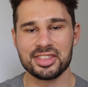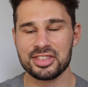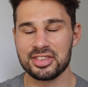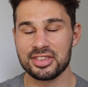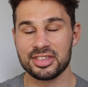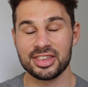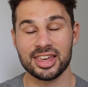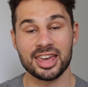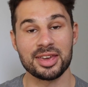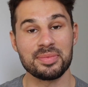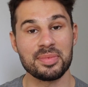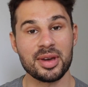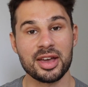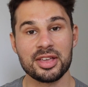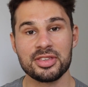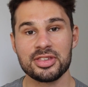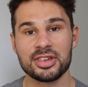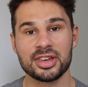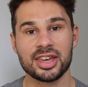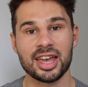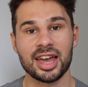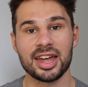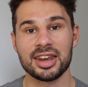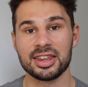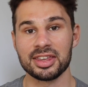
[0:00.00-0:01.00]
Just keep
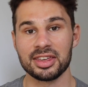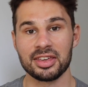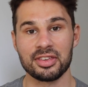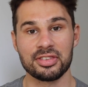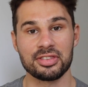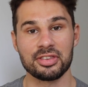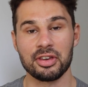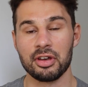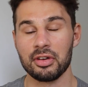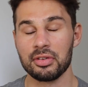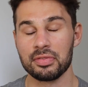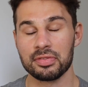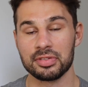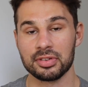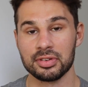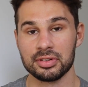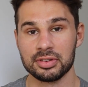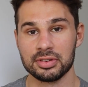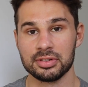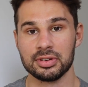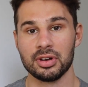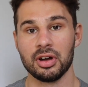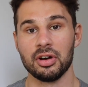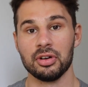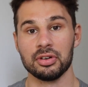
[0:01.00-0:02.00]
educating yourself
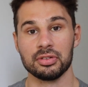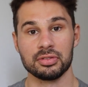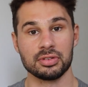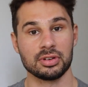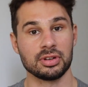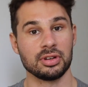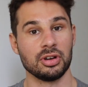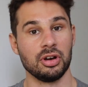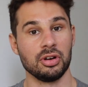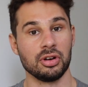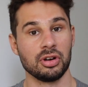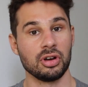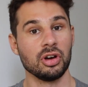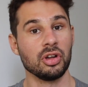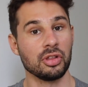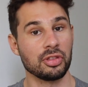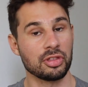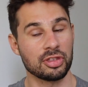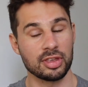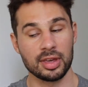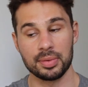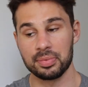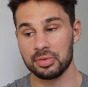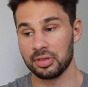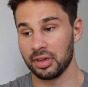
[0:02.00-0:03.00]
on
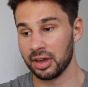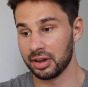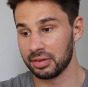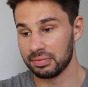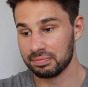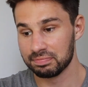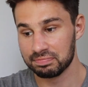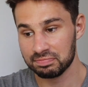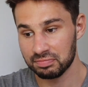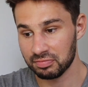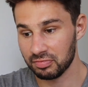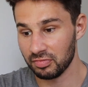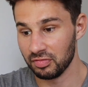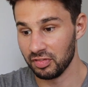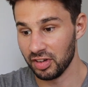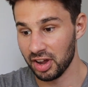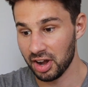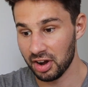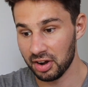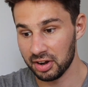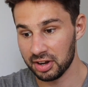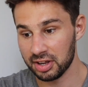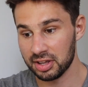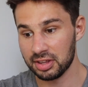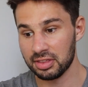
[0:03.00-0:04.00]
concepts like
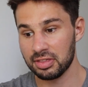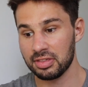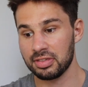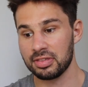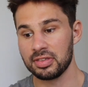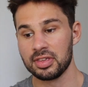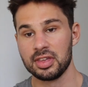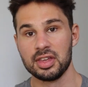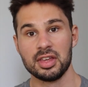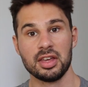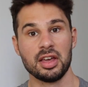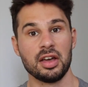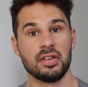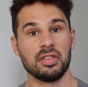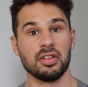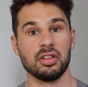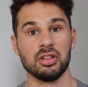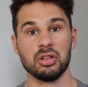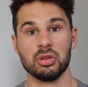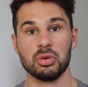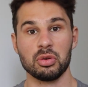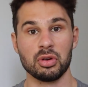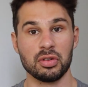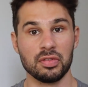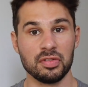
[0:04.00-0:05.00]
variance, the
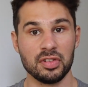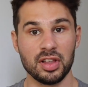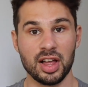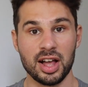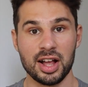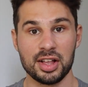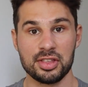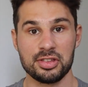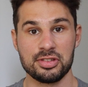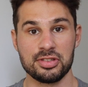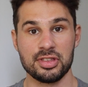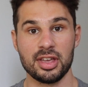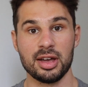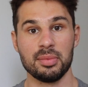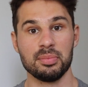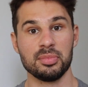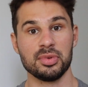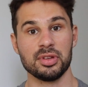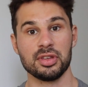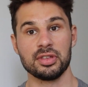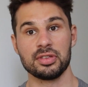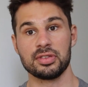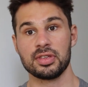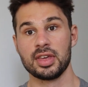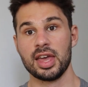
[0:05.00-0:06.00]
law of large
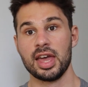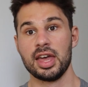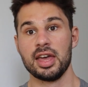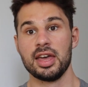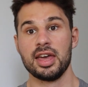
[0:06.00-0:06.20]
numbers,